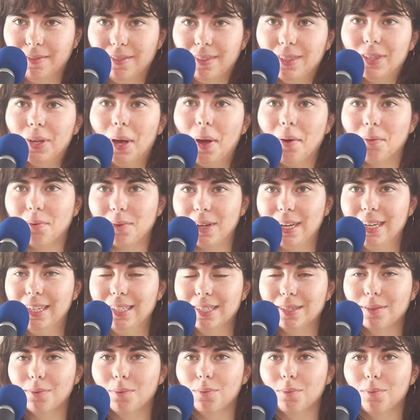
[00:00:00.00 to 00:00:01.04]
So I'll
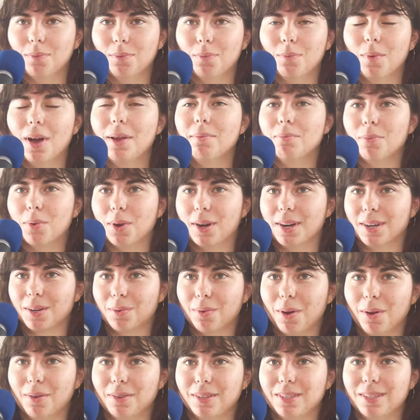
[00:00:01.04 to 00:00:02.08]
read one more
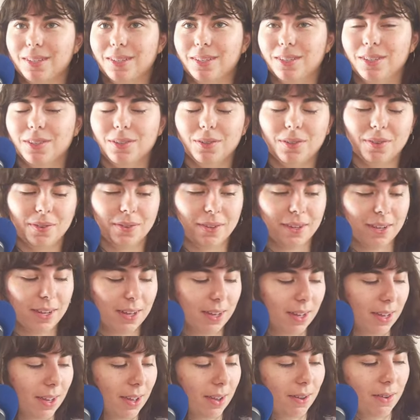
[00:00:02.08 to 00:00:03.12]
quote to
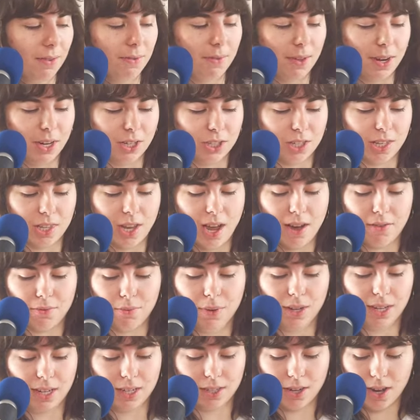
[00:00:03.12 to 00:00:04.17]
finish this off and
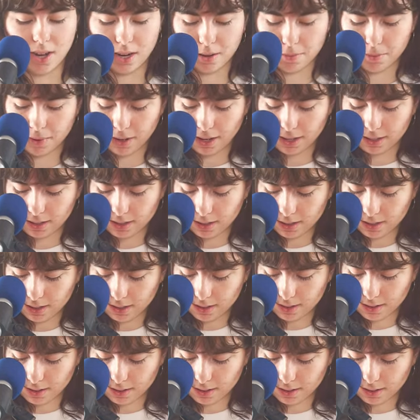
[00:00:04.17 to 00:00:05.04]
we can talk about it.